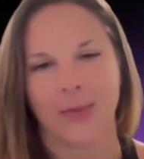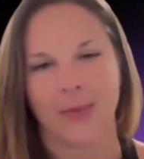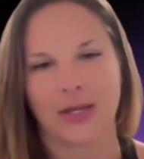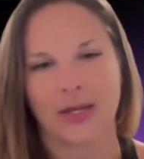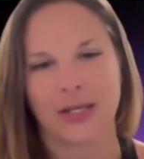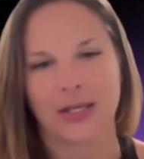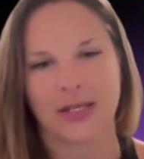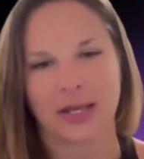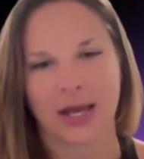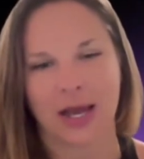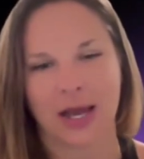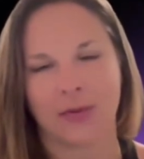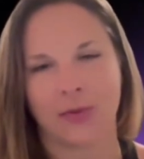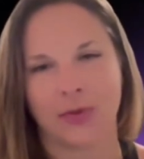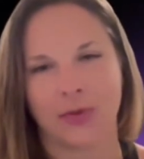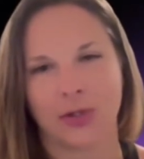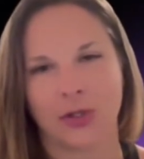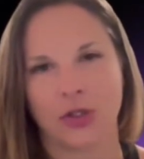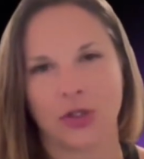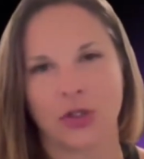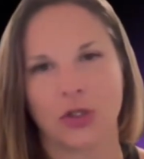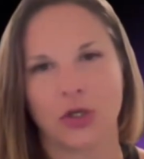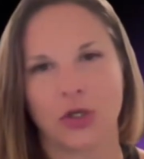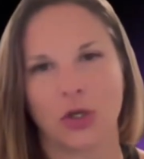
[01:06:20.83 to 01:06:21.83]
Because I would
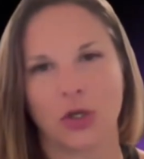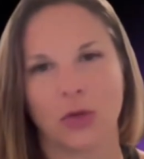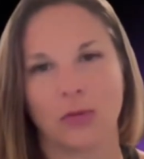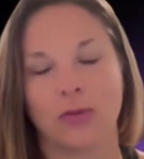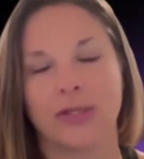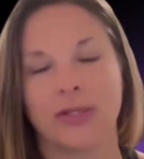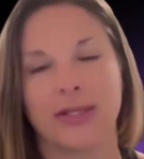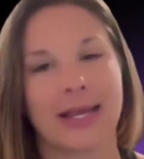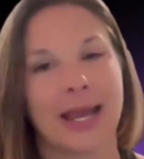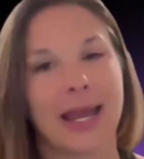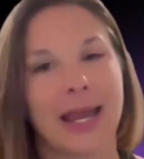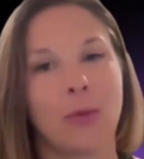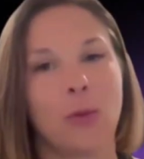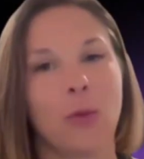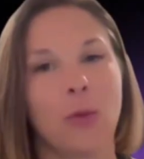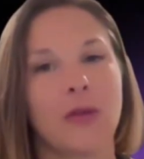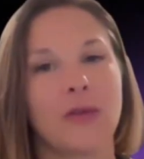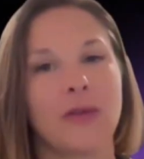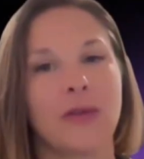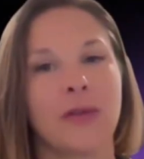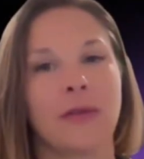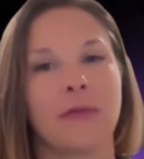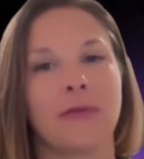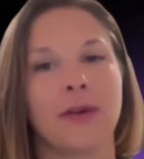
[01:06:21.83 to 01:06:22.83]
assume, same
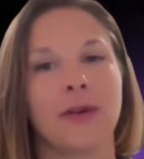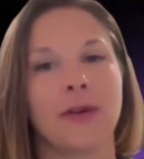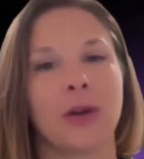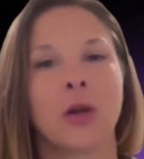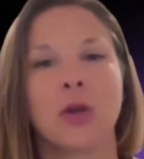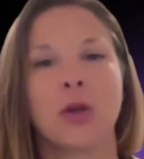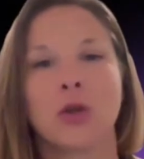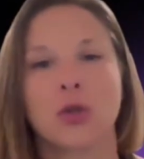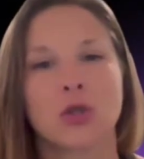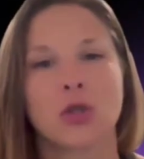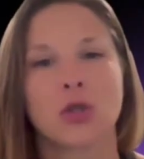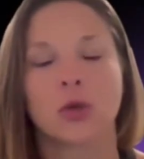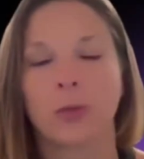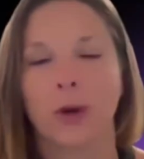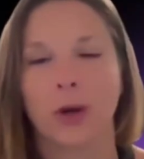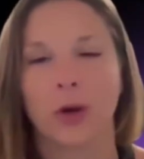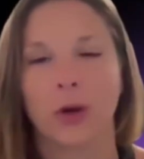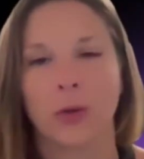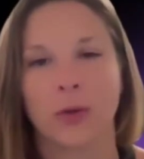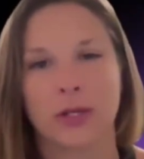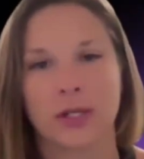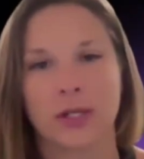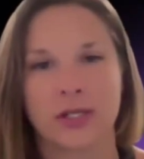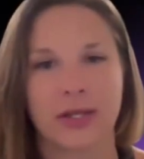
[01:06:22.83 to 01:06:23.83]
with if a
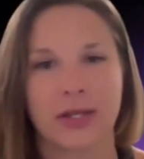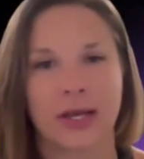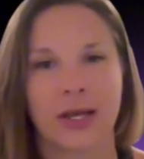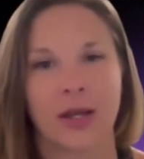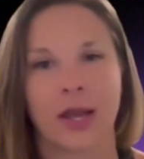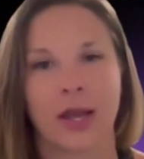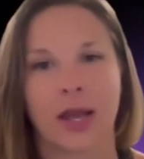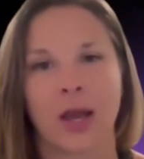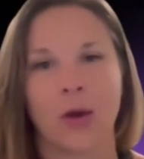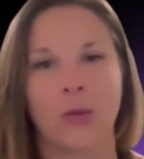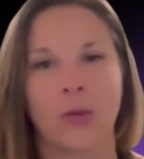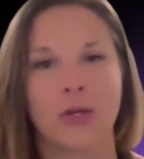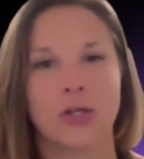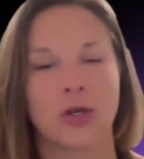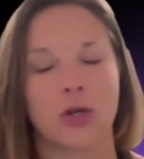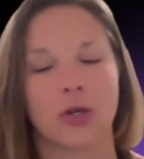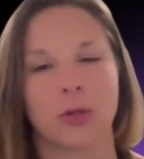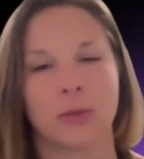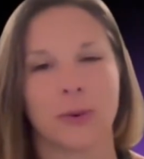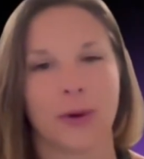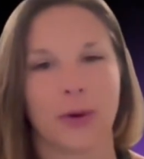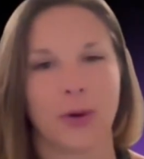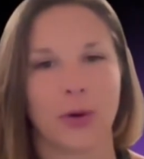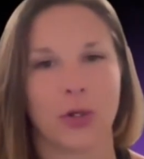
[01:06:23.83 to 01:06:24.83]
consumer was like how we
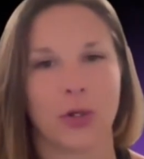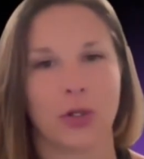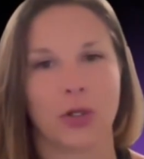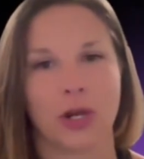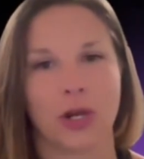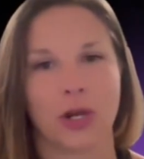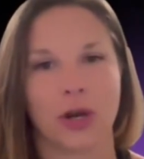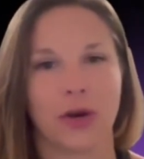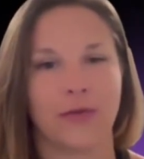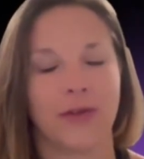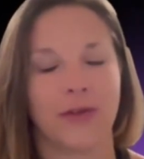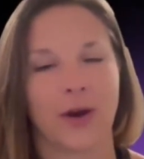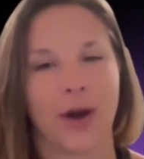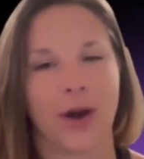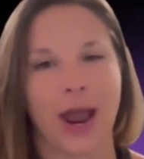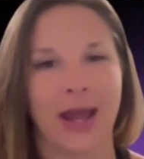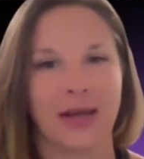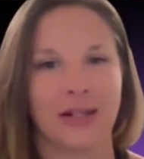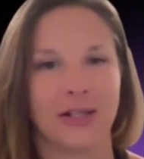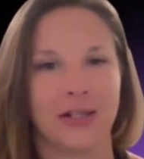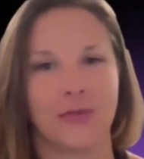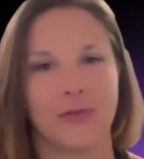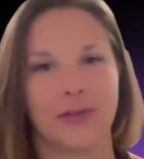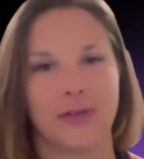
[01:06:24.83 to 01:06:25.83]
talked about earlier, if they're
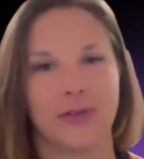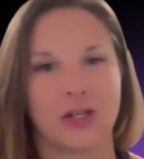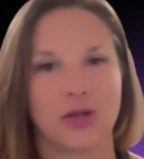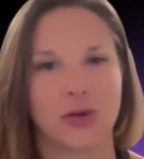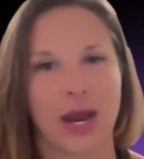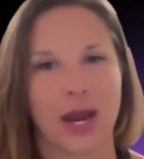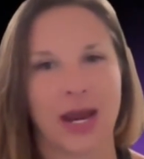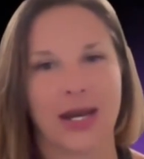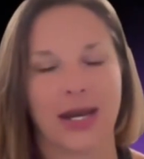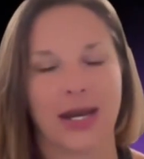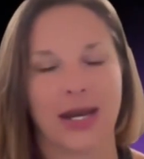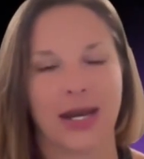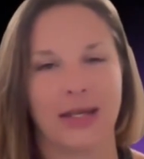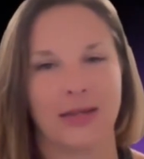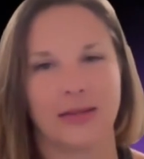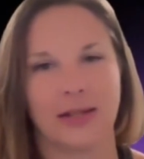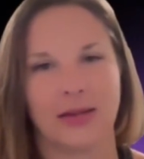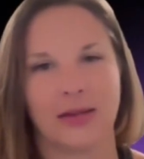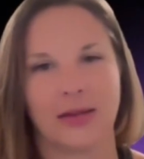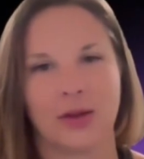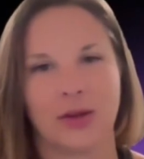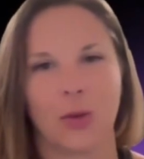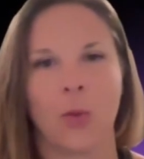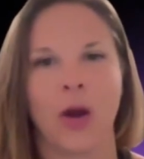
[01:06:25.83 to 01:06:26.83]
actively trading,
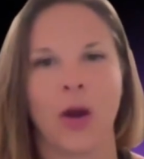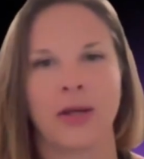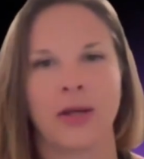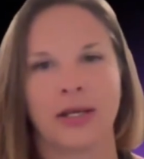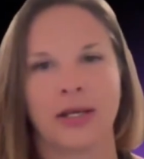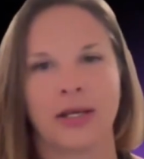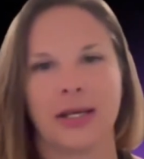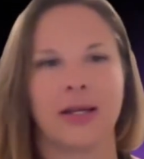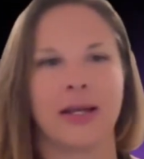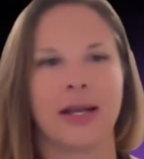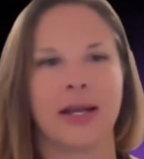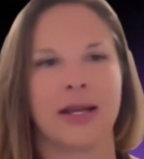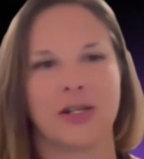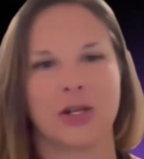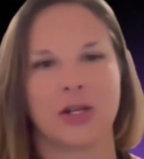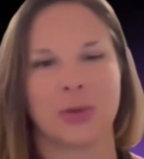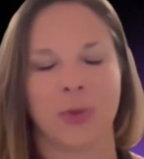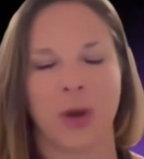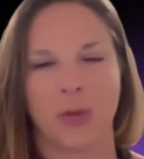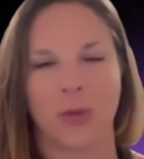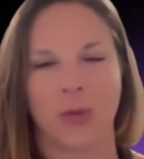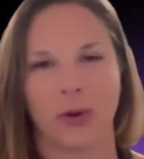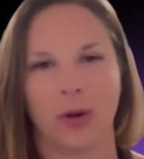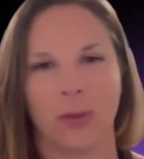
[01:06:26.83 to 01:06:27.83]
then they're wanting it
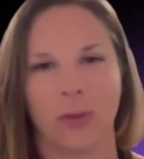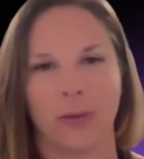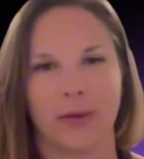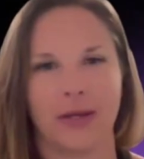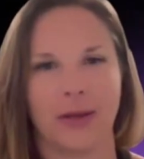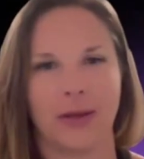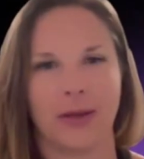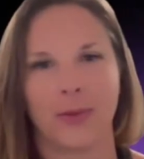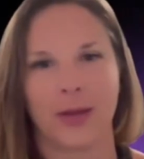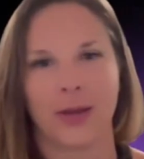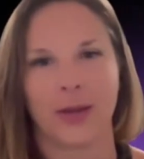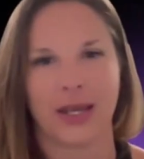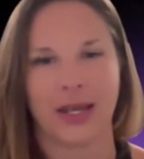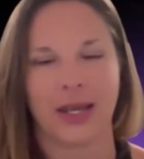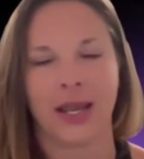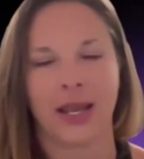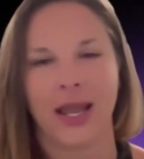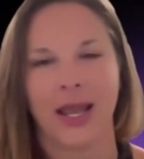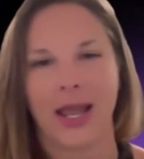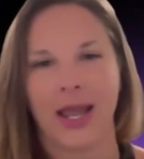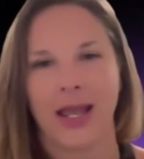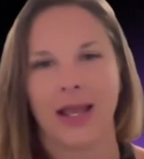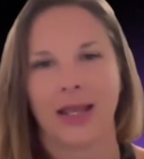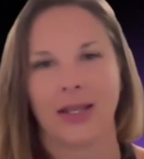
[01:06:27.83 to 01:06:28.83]
to probably
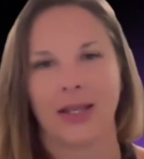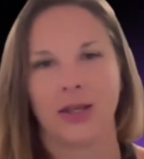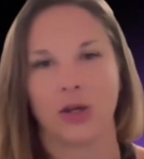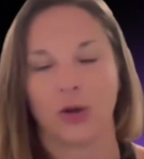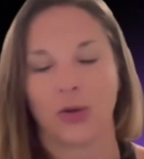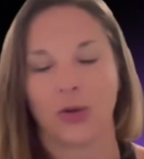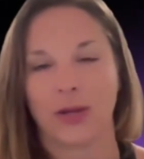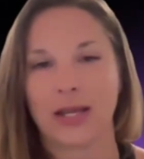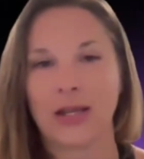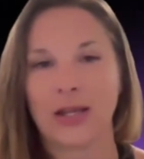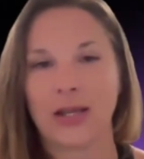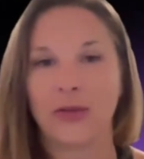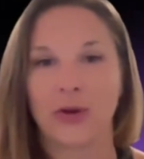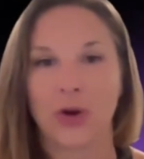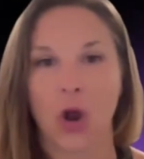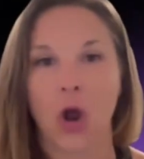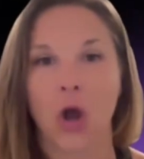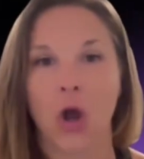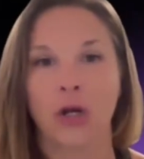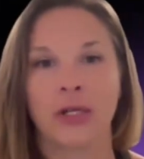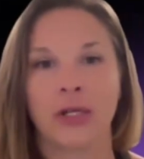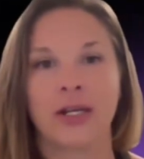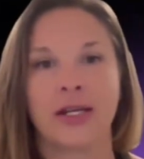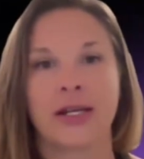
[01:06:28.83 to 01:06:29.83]
be, either
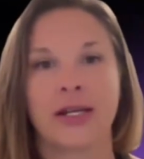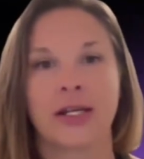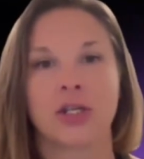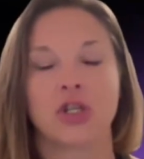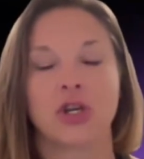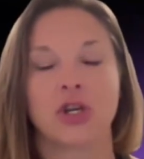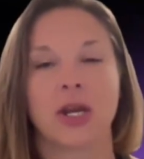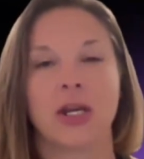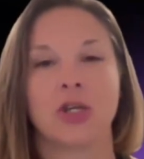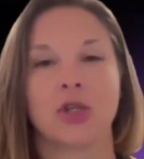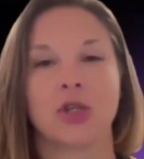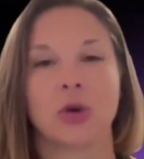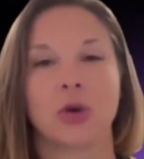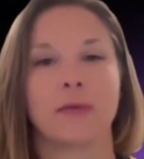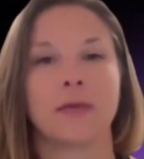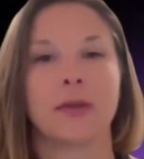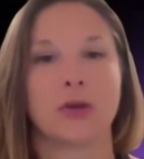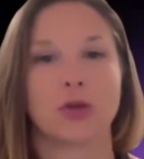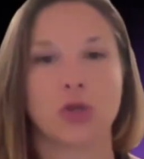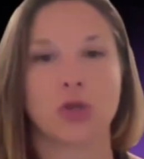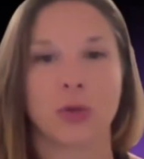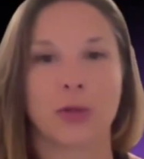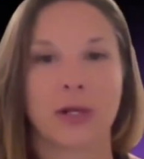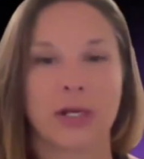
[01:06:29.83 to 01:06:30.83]
on an exchange or if
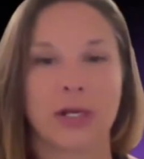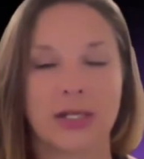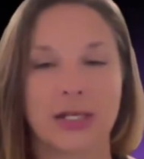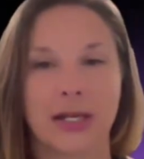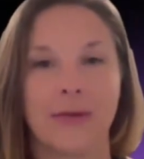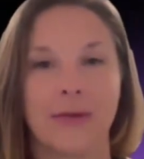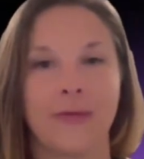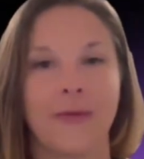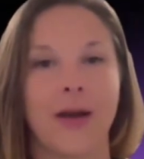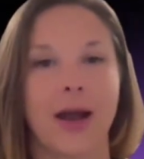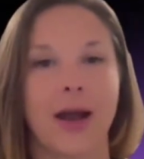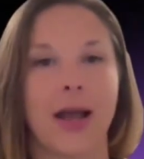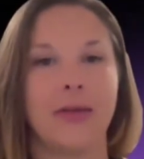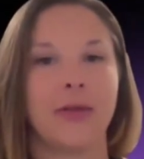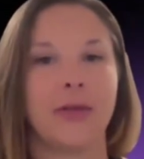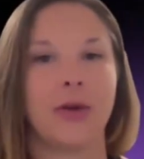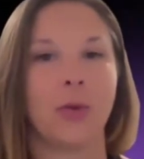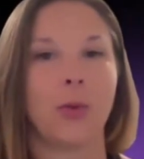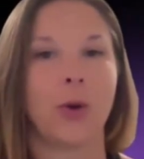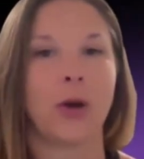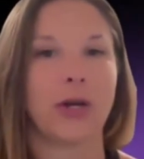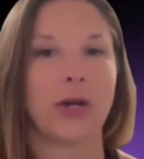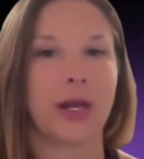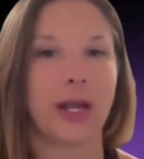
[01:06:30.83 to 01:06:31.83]
they're doing DeFi,
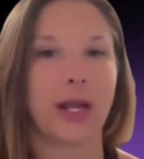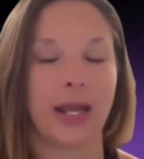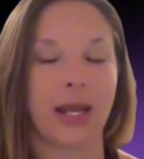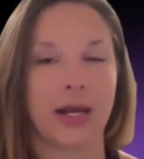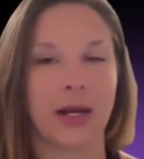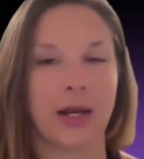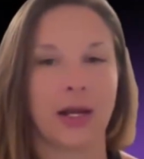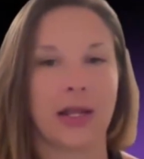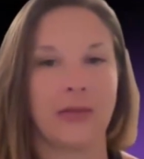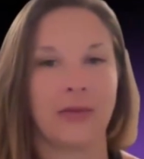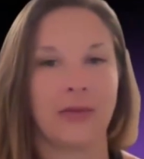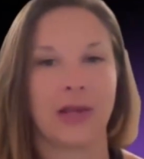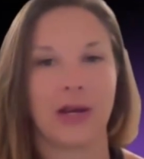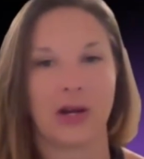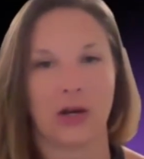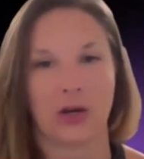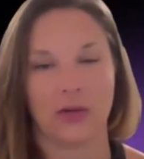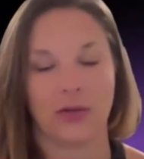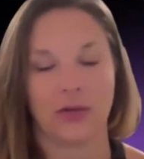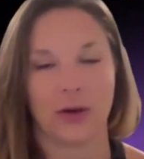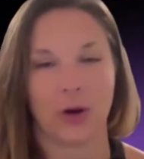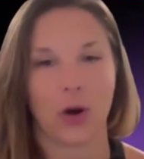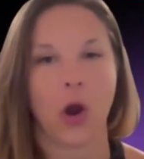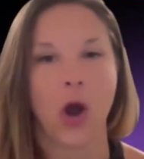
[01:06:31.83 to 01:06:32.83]
they're wanting it in
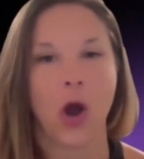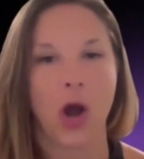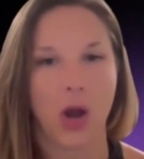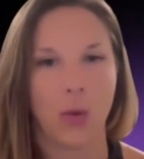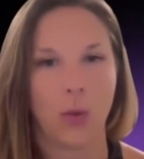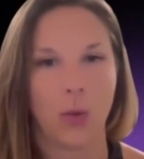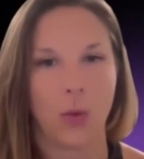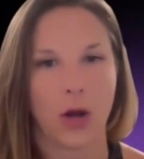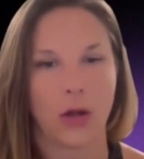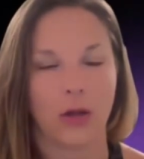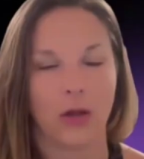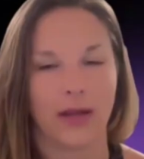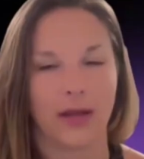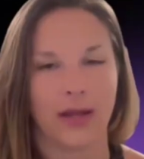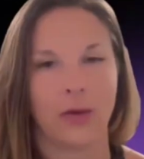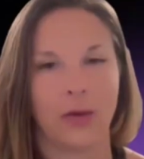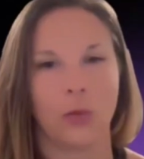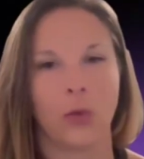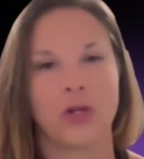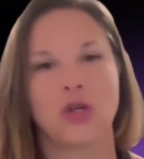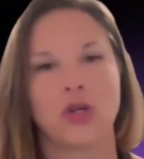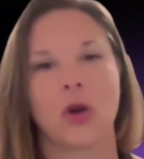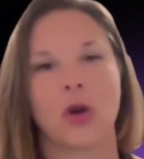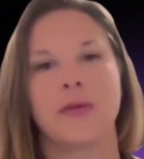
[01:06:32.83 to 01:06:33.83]
their hot
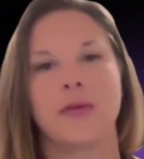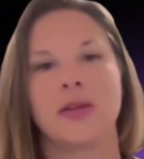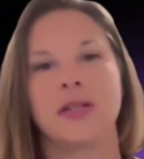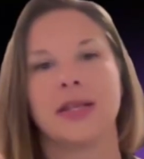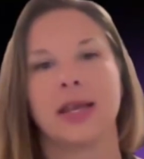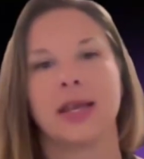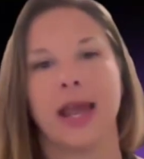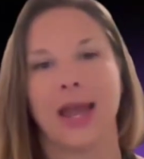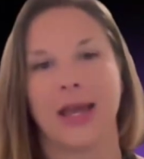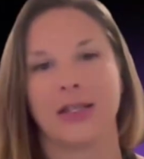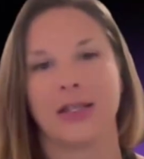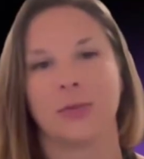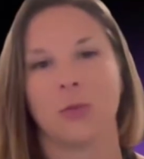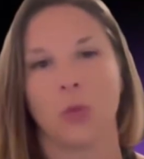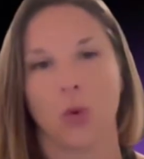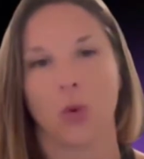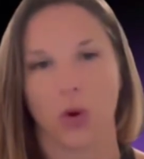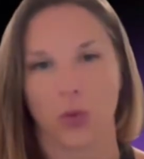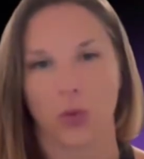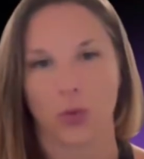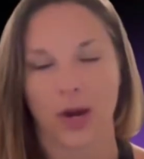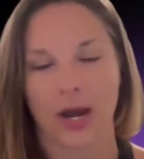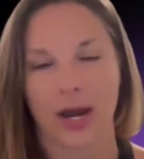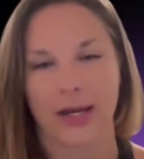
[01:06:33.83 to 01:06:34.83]
wallet, which obviously has
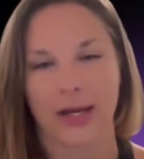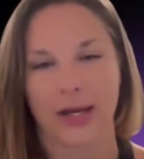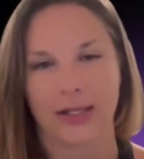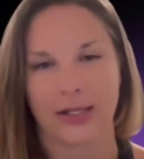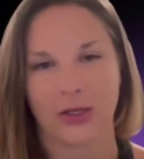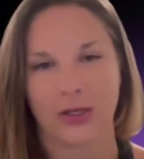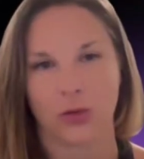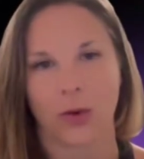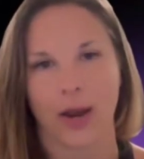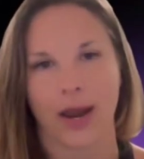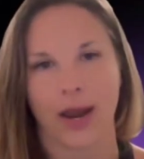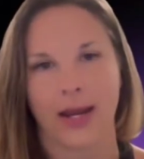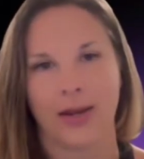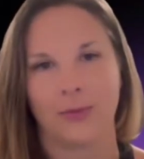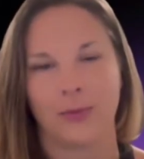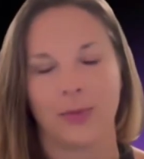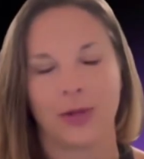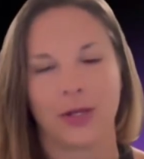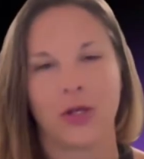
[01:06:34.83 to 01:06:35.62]
more risk, right?